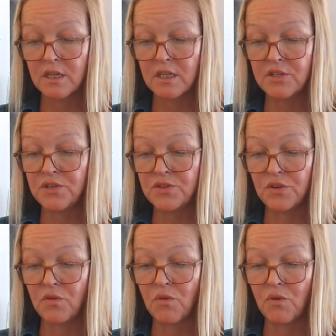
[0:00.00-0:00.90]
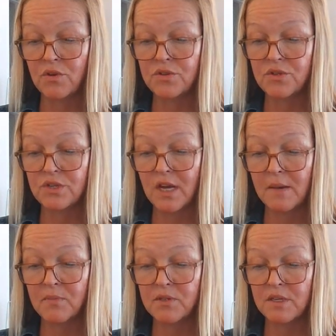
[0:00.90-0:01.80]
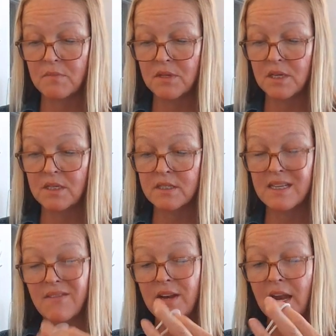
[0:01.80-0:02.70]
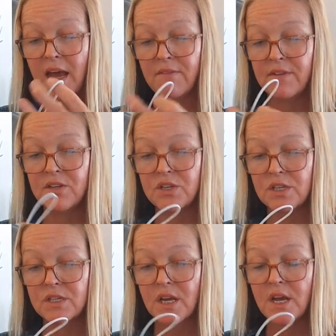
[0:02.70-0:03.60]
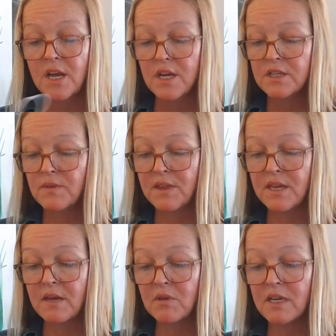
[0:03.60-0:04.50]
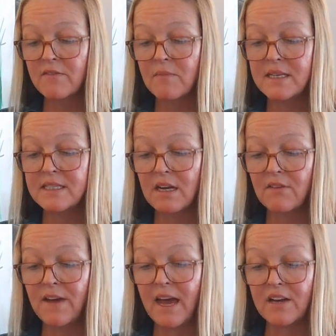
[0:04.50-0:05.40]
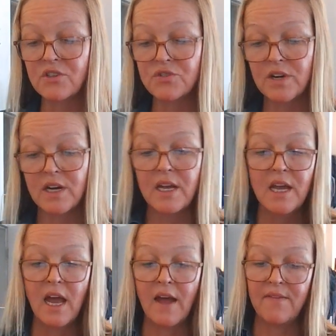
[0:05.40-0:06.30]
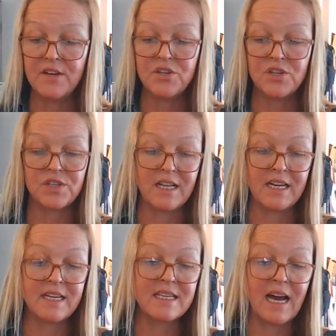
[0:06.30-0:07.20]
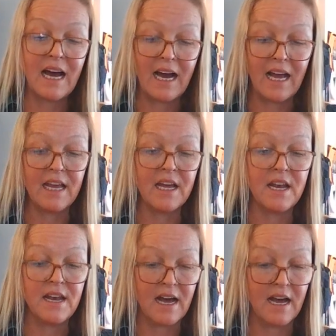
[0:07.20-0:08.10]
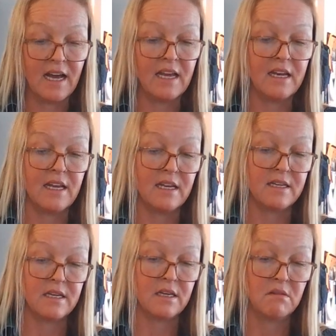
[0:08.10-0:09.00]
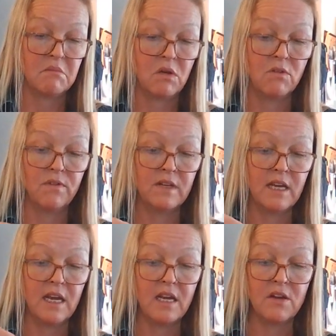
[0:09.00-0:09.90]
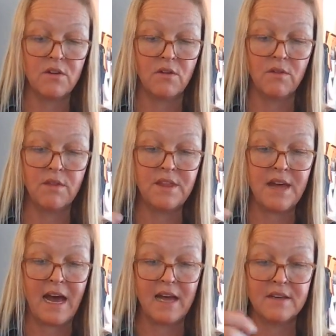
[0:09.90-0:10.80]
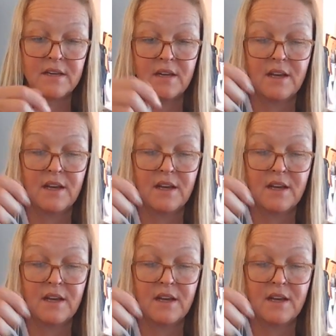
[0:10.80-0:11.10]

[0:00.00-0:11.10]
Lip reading: Let's use a cord stop or something, 7.5 inches. So I think I'm going to give myself extra and then just tie a knot in it. Hopefully, that